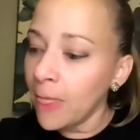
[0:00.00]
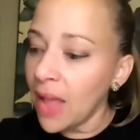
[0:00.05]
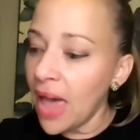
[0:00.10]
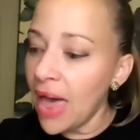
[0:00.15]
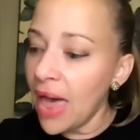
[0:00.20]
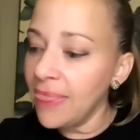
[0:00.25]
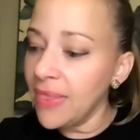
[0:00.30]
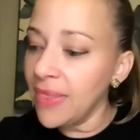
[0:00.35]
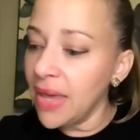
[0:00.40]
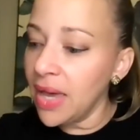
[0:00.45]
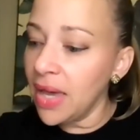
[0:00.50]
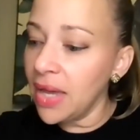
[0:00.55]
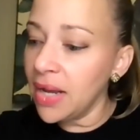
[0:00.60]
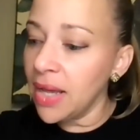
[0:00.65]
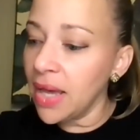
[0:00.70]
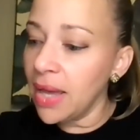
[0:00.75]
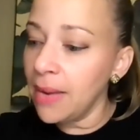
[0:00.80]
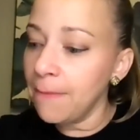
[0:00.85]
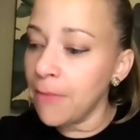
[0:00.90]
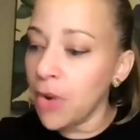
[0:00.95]
And then
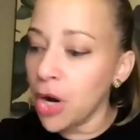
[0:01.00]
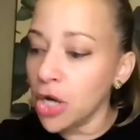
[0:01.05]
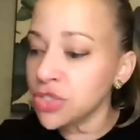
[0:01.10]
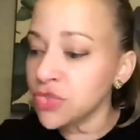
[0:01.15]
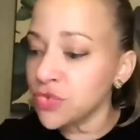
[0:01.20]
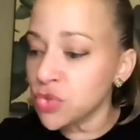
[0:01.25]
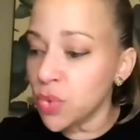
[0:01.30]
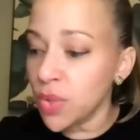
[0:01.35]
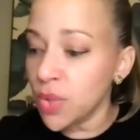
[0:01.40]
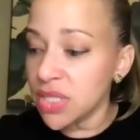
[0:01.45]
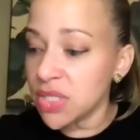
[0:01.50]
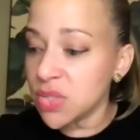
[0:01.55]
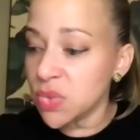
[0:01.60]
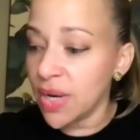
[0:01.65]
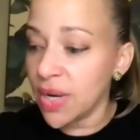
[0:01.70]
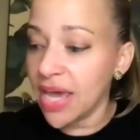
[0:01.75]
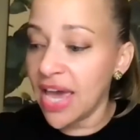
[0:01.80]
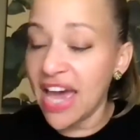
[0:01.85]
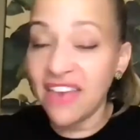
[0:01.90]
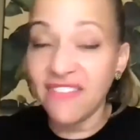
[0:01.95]
in March of
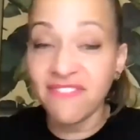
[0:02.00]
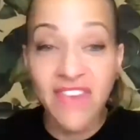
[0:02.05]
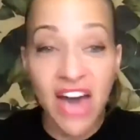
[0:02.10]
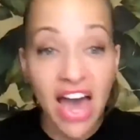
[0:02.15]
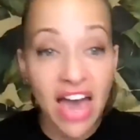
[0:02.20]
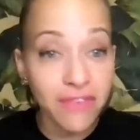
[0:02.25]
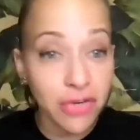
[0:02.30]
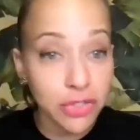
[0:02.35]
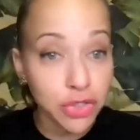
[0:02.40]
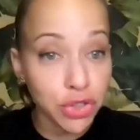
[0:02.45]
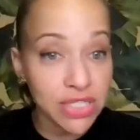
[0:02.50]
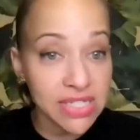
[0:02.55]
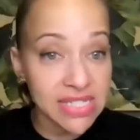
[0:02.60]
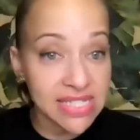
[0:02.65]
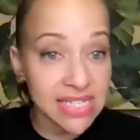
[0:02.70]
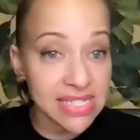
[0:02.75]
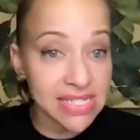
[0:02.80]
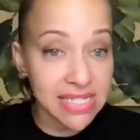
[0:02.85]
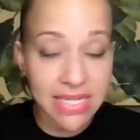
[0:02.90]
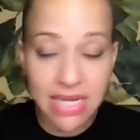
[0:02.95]
2020, I had
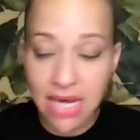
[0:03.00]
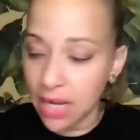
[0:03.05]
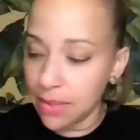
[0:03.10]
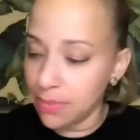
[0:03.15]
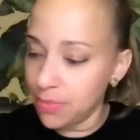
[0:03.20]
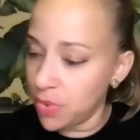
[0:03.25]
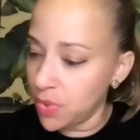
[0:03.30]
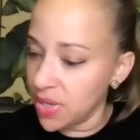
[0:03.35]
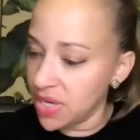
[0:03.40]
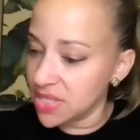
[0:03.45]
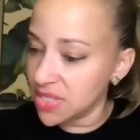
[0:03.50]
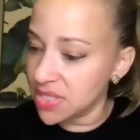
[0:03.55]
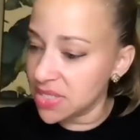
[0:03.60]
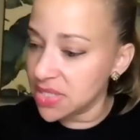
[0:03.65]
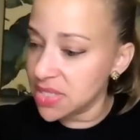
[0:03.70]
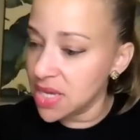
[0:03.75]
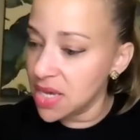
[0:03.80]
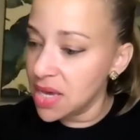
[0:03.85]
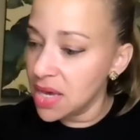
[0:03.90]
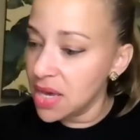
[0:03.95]
569 points.
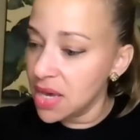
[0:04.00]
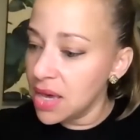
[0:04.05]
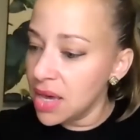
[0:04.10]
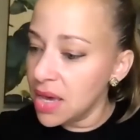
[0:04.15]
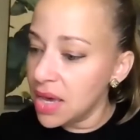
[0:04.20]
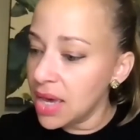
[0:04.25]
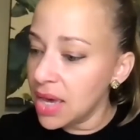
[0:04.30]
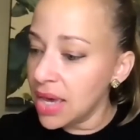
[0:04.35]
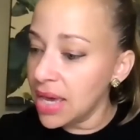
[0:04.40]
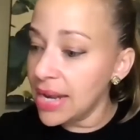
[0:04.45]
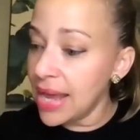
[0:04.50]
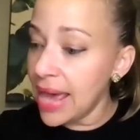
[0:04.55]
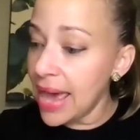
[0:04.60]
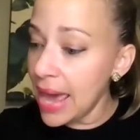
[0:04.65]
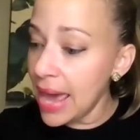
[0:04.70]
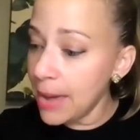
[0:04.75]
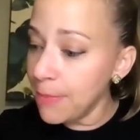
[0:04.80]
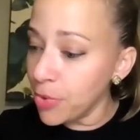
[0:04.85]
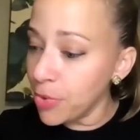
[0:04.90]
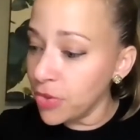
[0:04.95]
In
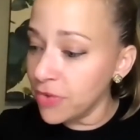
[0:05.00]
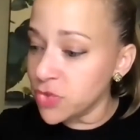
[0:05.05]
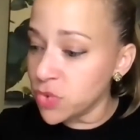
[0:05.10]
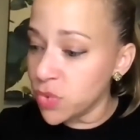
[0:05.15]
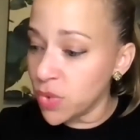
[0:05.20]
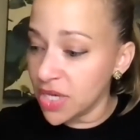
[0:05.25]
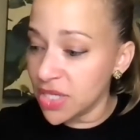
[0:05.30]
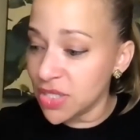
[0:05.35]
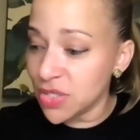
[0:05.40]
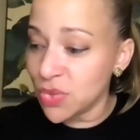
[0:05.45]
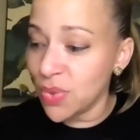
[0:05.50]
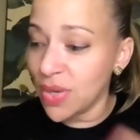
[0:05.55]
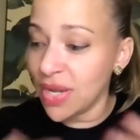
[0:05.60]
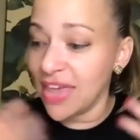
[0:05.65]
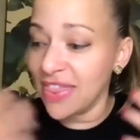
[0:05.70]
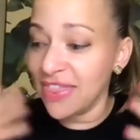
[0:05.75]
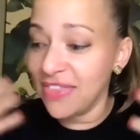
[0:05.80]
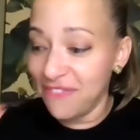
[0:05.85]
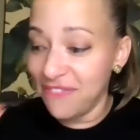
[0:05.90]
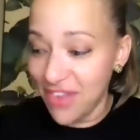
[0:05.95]
April of
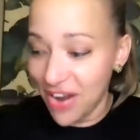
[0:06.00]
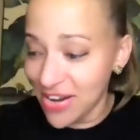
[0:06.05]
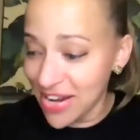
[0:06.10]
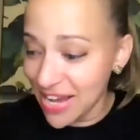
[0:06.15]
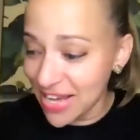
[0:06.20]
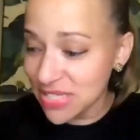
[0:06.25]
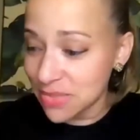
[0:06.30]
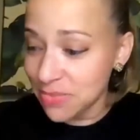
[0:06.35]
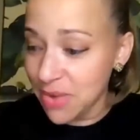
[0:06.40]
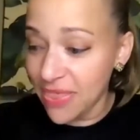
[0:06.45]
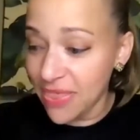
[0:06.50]
2020, the very next month,